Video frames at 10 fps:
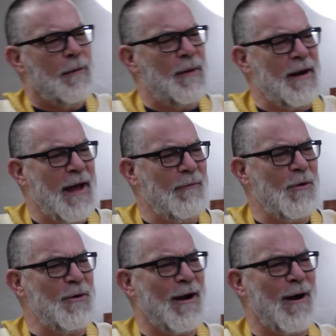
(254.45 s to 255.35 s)
But I
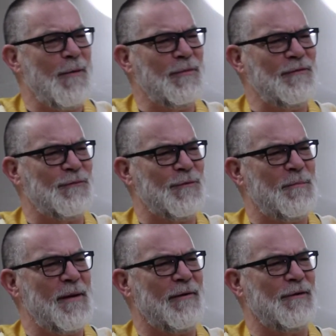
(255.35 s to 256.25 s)
wrote a homily for
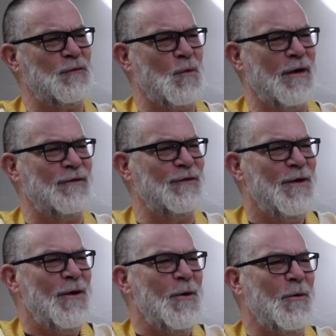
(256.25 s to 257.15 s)
a parish
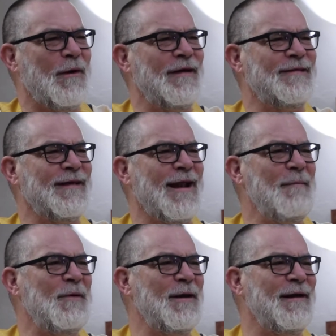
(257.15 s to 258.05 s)
once where I said,
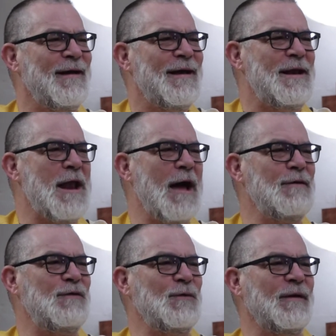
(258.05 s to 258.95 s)
I'm going to
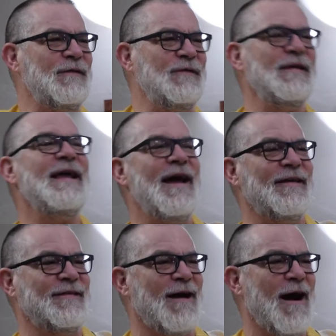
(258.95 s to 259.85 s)
not do a
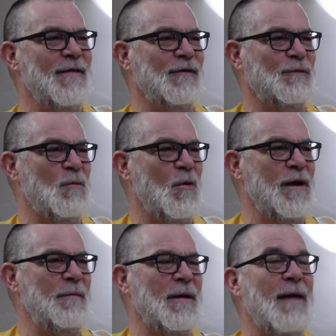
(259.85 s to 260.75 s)
CSI this
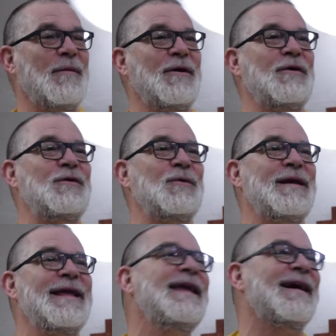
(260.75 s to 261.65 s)
morning, but I'm going to do
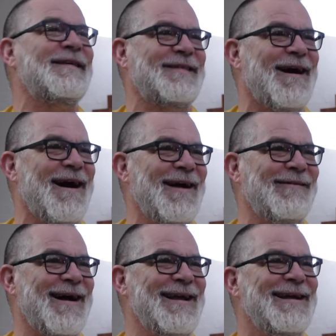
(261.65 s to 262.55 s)
an
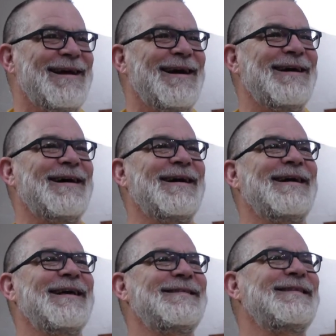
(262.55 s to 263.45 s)
ESI, right?
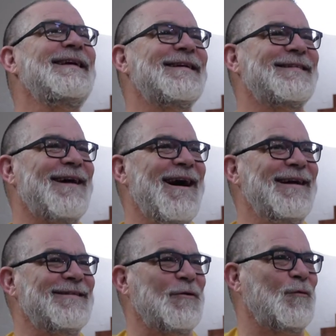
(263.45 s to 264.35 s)
A
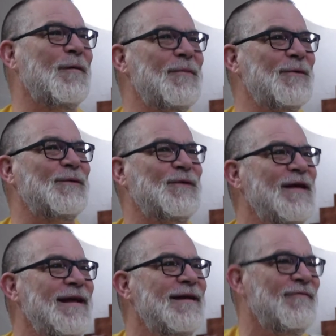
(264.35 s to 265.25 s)
CSI is a criminal
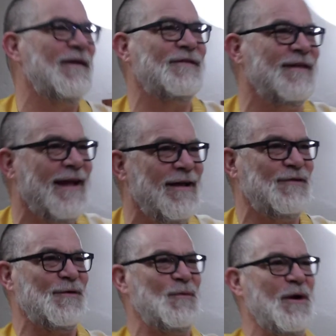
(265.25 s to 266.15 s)
scene
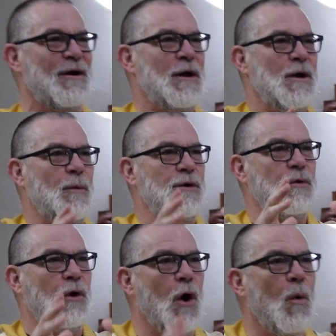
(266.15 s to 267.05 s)
investigation, where
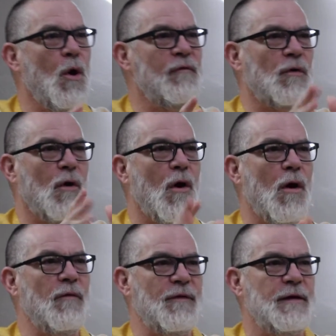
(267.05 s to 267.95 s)
you go over
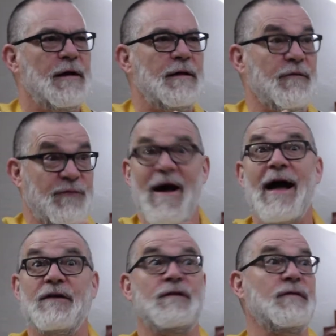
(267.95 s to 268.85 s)
all the
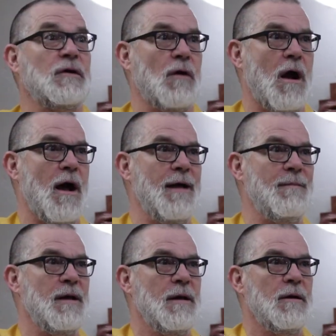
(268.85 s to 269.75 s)
facts of a
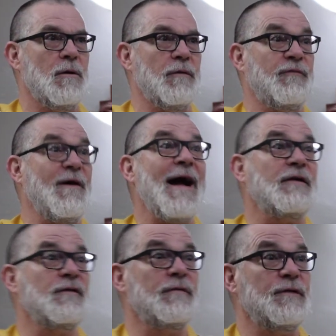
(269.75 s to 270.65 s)
crime or the
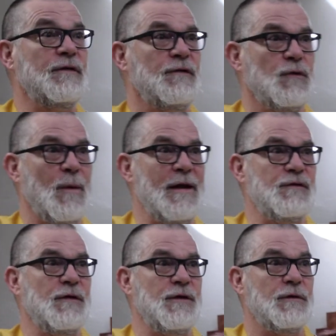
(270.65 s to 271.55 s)
facts of a
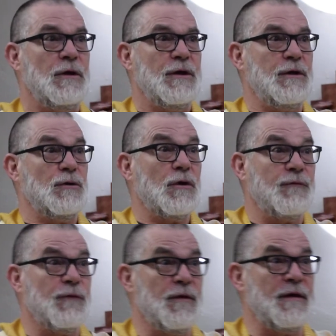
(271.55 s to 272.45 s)
situation. You
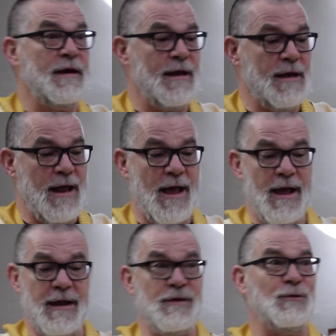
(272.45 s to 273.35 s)
look for the
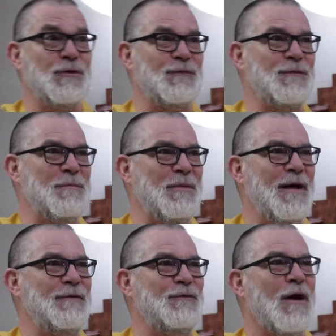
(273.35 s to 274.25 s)
DNA, and you look for the
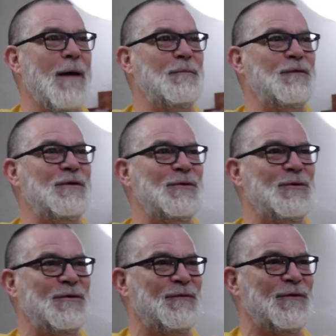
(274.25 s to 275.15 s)
blood drops, and you
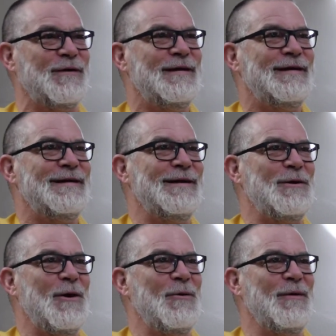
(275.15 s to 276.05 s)
look for,
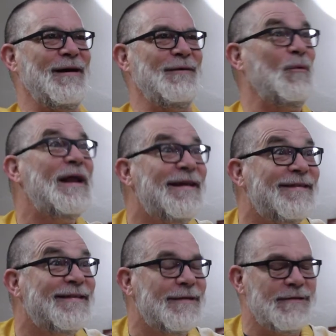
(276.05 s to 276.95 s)

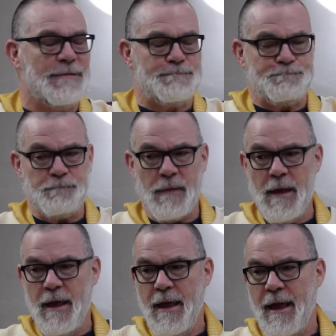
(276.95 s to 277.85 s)
witnesses,
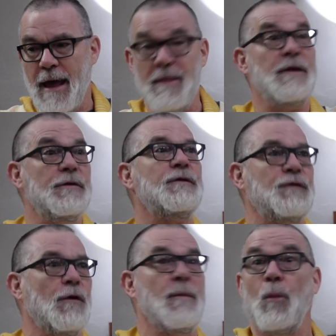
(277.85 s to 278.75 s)
and then you
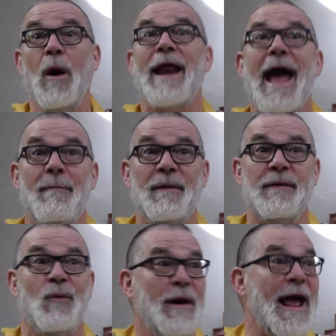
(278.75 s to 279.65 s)
determine what
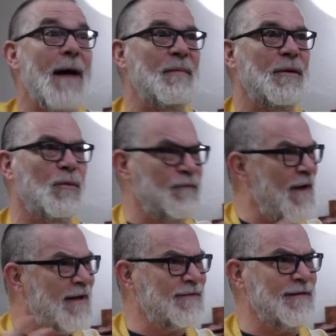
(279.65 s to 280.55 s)
happened, and we're
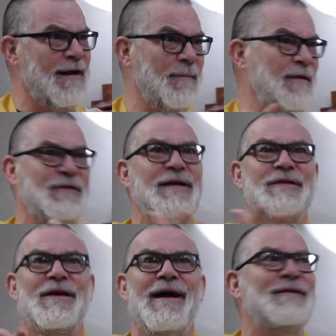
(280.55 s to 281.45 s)
fascinated. I mean,
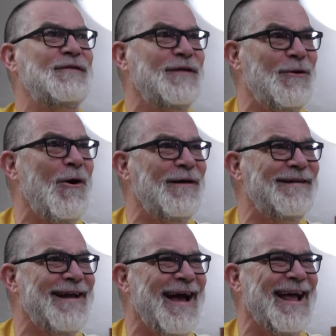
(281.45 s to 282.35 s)
CSI is still on
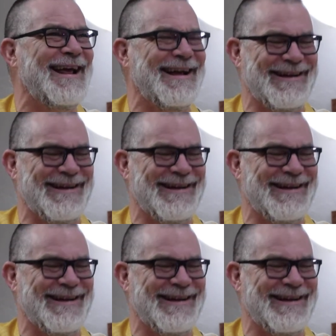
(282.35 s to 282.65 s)
today.